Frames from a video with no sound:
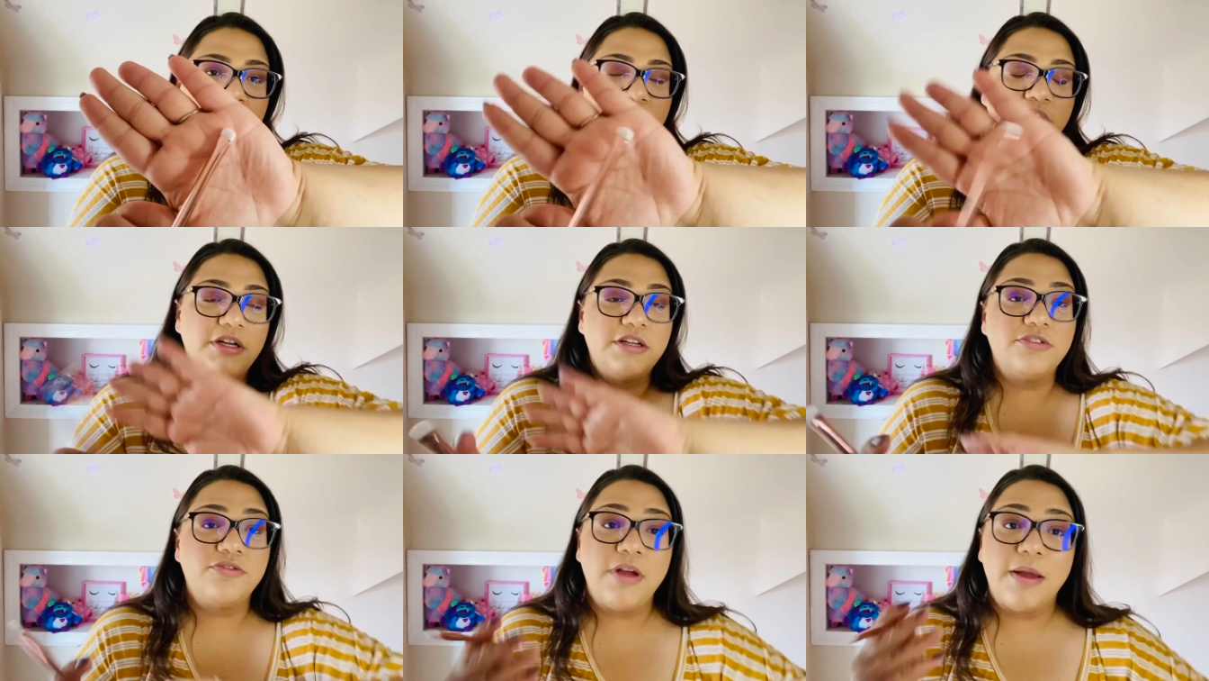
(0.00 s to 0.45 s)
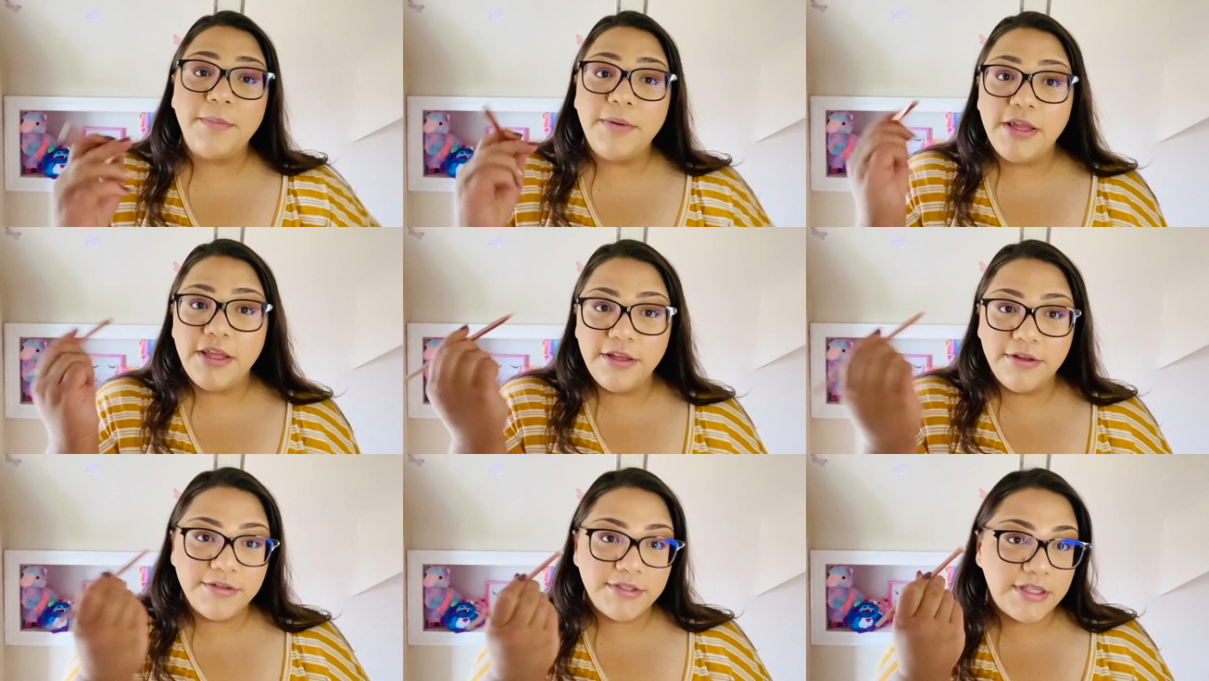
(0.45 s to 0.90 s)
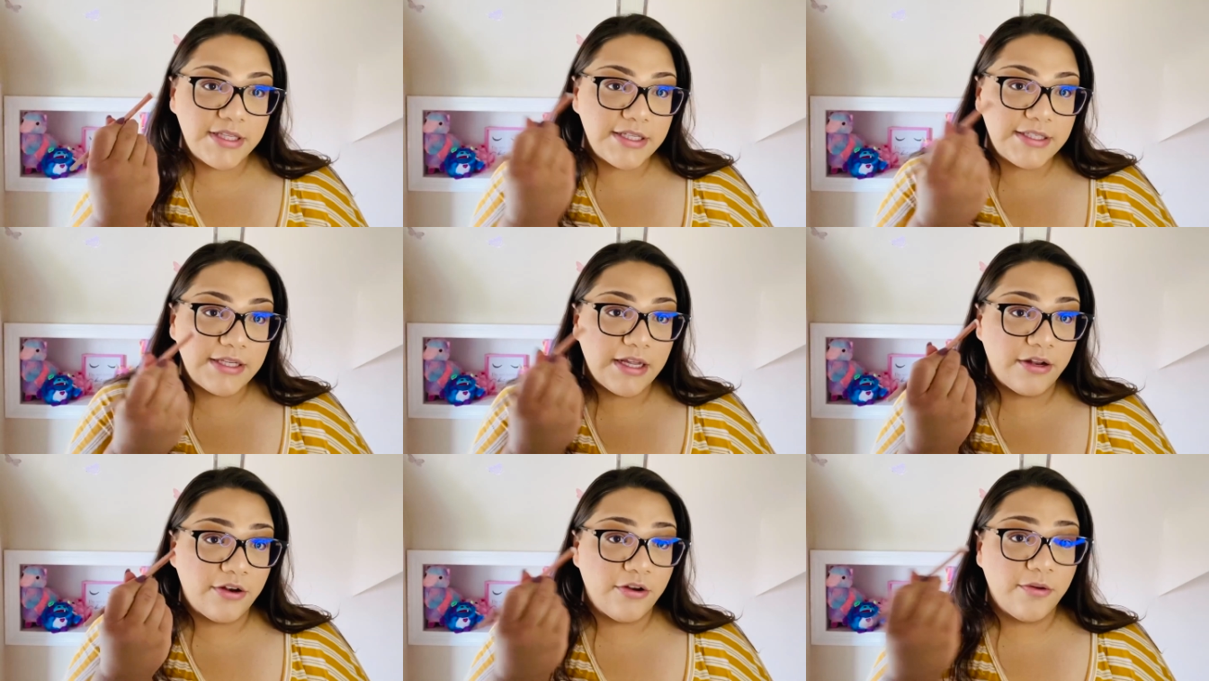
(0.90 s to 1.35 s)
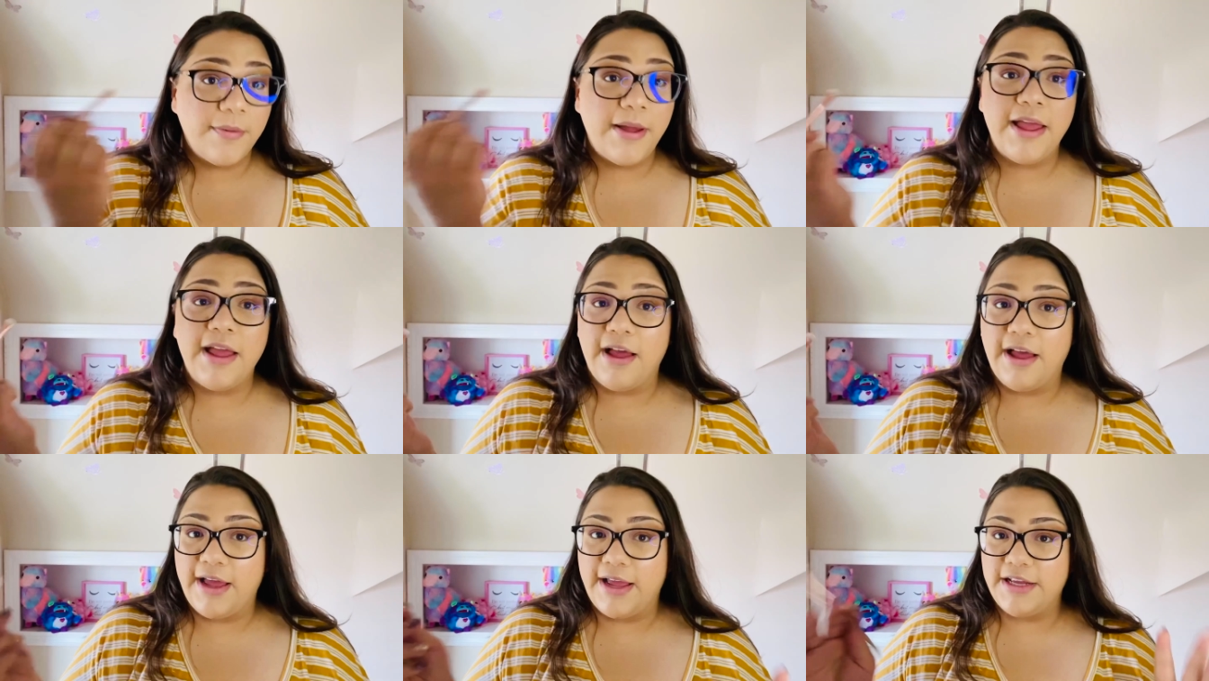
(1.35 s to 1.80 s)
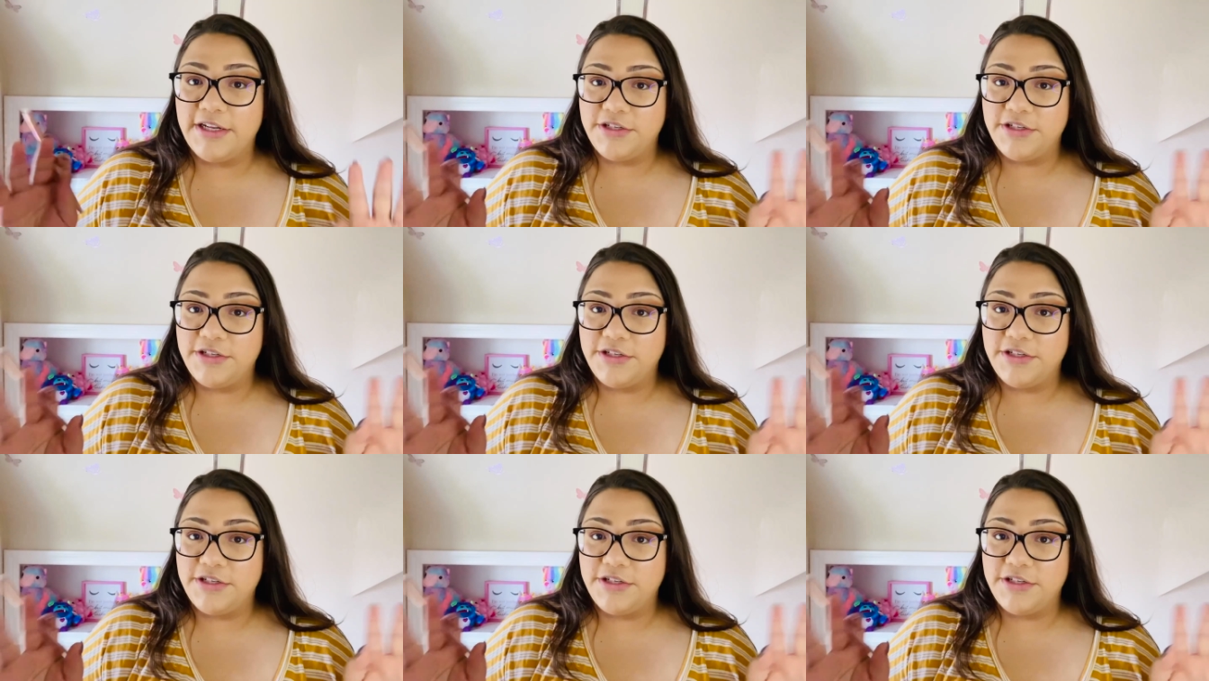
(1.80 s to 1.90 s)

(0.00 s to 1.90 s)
So I'm going to use this under my eye